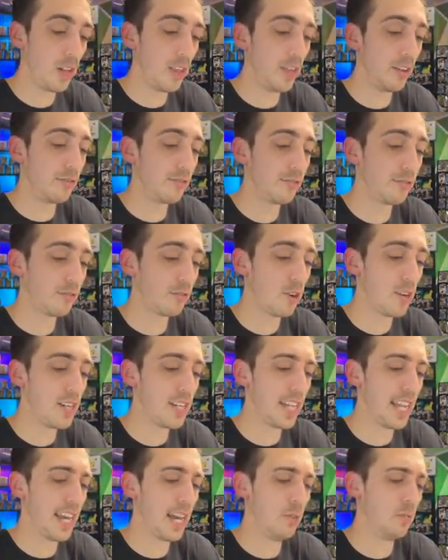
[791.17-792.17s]
the
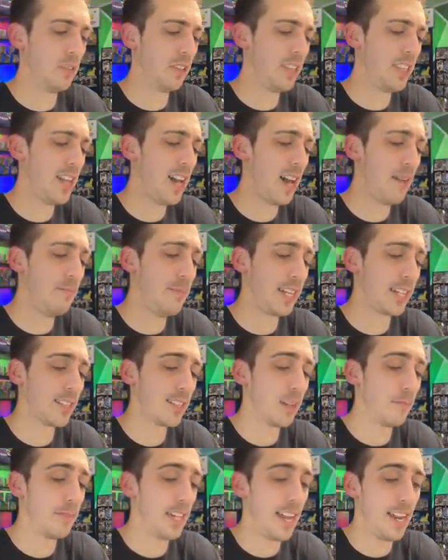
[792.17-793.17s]
front, and I will not mix
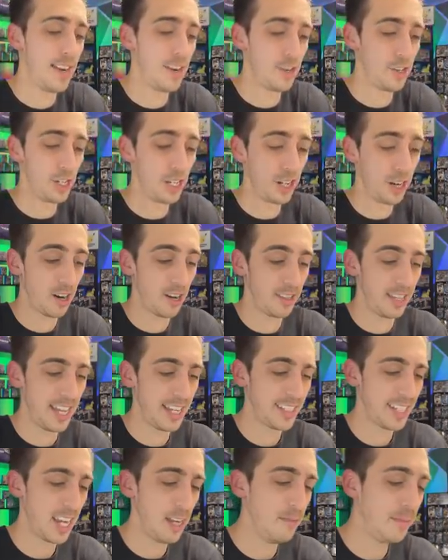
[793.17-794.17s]
up that energy card
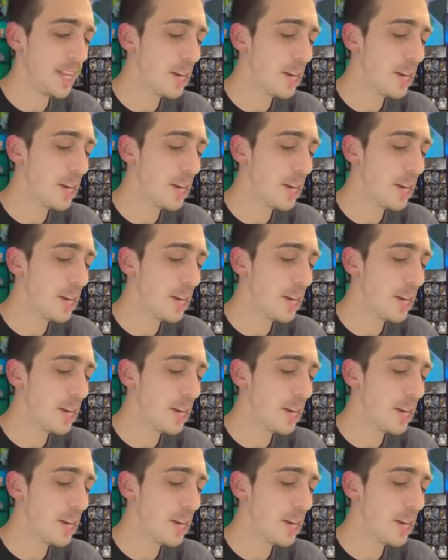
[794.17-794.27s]
that time.